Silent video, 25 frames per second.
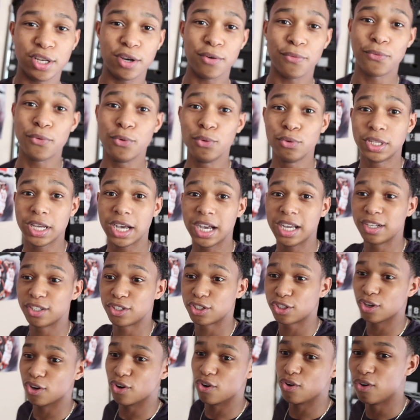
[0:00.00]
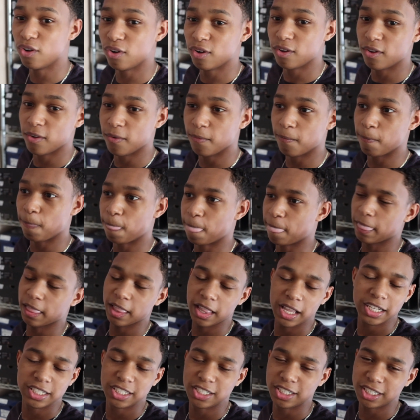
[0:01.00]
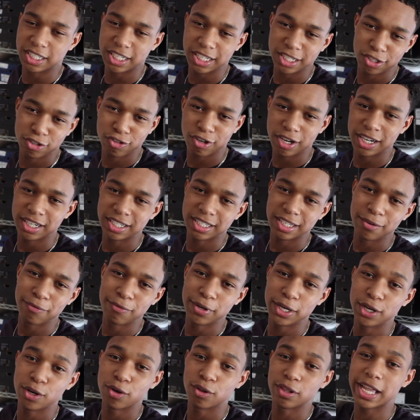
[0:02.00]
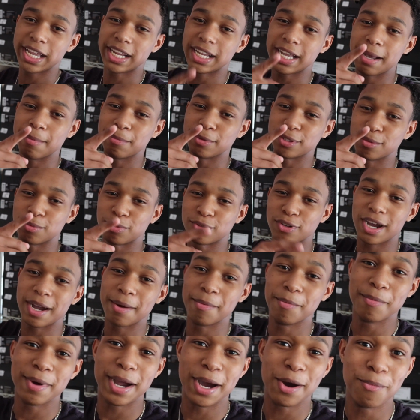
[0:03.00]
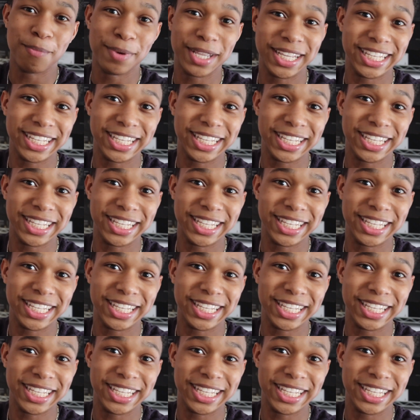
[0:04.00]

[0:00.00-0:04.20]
to the futon so let's just get straight into the video like comment subscribe i'm out